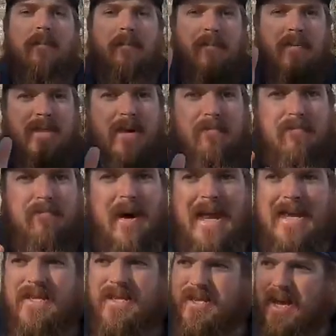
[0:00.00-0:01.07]
But the
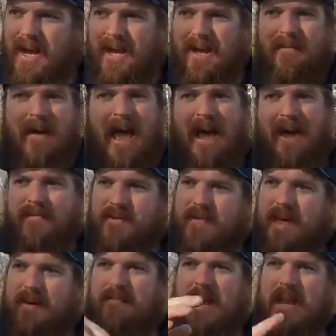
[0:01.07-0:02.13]
bites come after
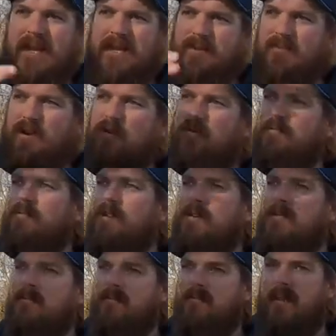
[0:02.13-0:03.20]
that bait has moved
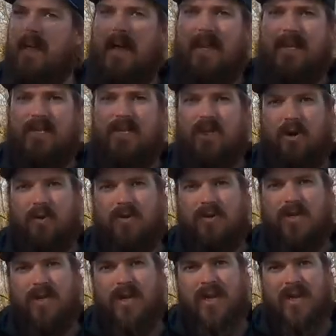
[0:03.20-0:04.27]
and it
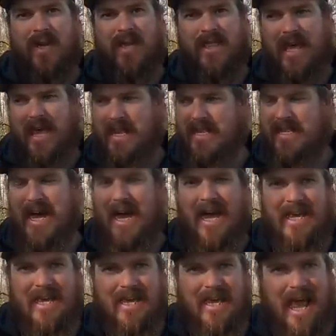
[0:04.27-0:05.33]
starts that
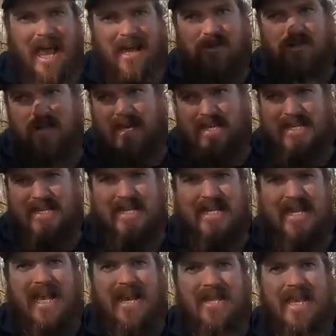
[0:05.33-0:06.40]
dying action, that
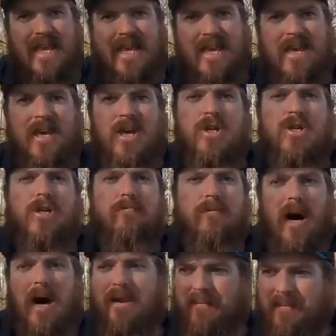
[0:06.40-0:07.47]
settling to
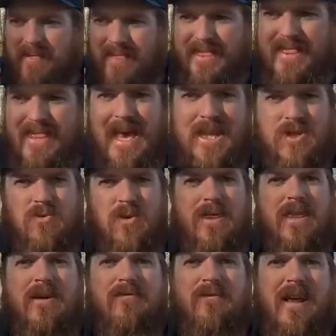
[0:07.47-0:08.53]
bottom. That's when
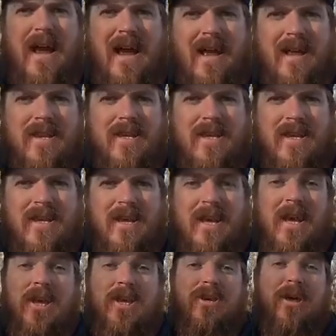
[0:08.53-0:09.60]
they react.
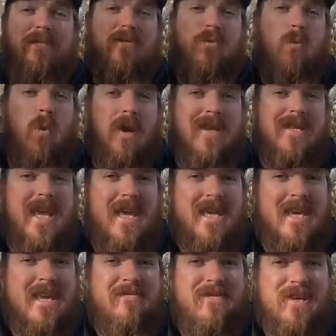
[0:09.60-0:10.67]
Now, if you want to take
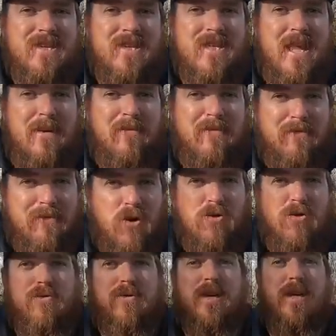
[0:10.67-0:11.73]
it even a step
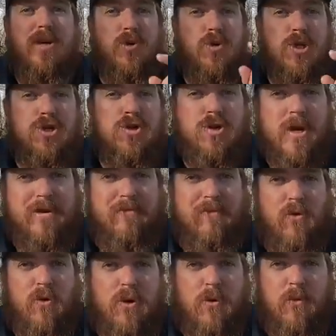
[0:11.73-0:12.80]
further, here's a trick
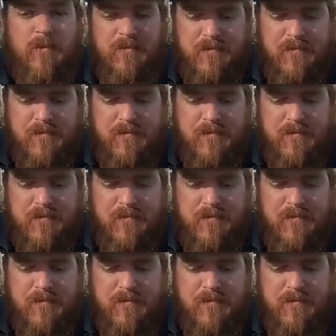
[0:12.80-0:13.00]
for you.